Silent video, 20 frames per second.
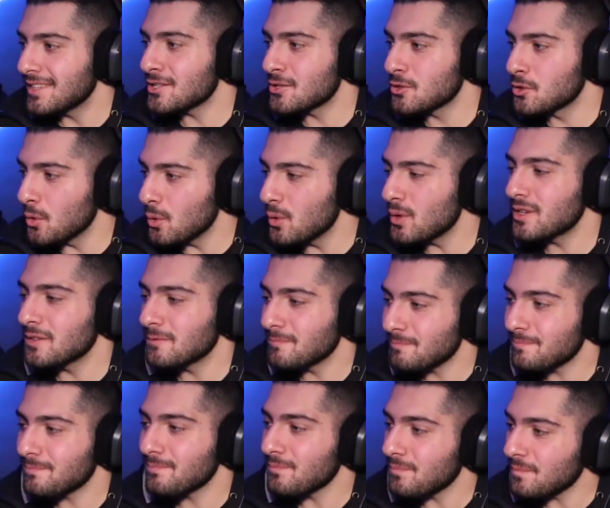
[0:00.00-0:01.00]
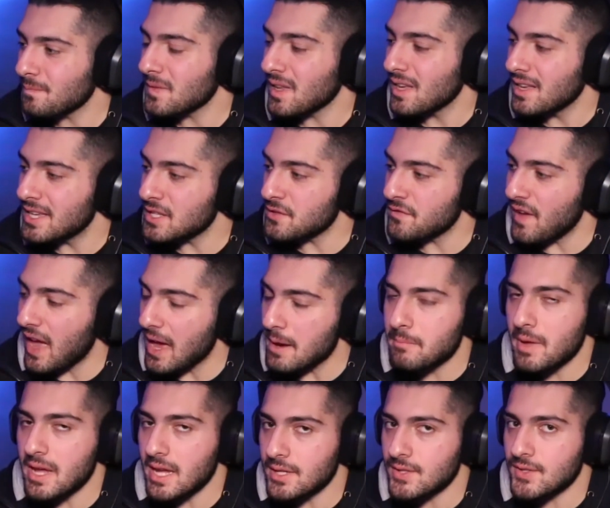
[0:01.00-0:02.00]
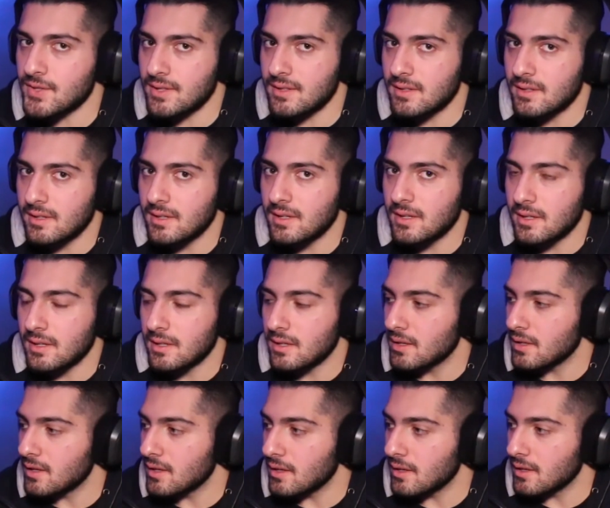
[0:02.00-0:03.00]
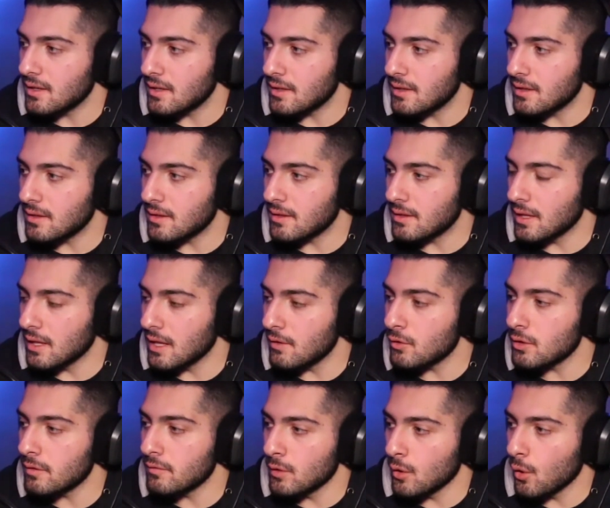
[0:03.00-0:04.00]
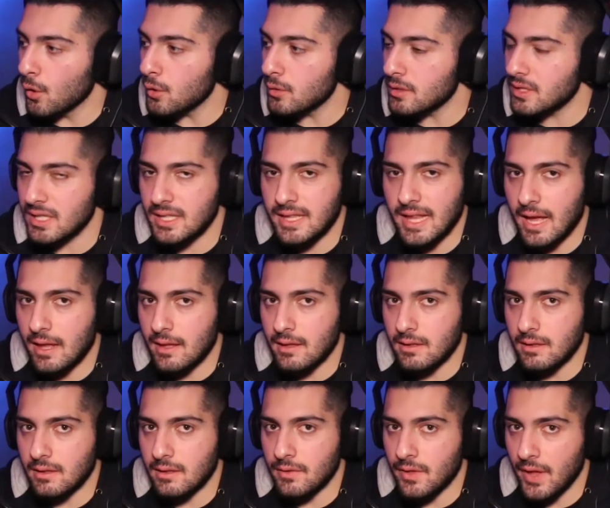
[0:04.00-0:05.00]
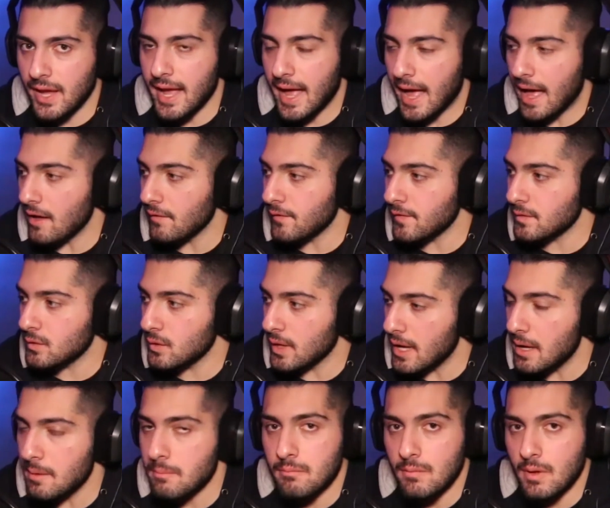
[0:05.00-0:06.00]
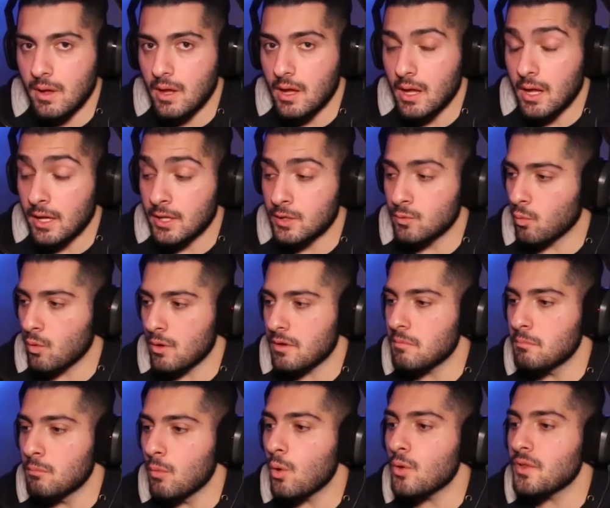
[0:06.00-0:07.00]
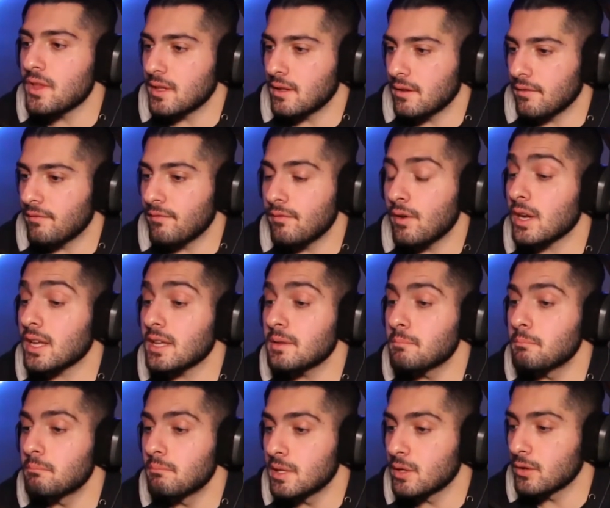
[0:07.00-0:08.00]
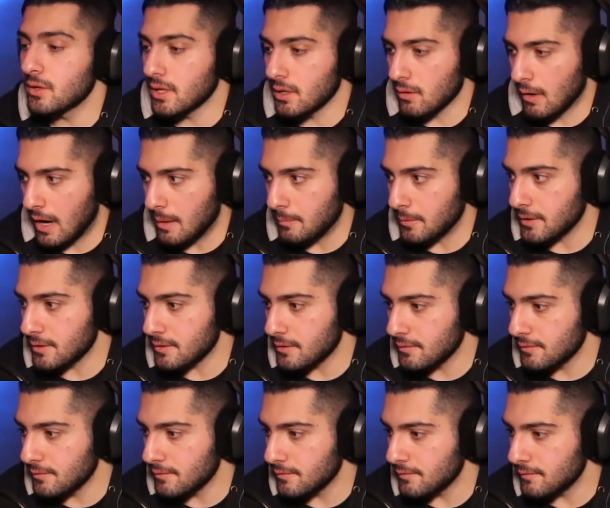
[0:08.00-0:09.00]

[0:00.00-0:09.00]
This dude, his fan base, the level of loyalty that they have to him is worth more than a fucking million Grammys.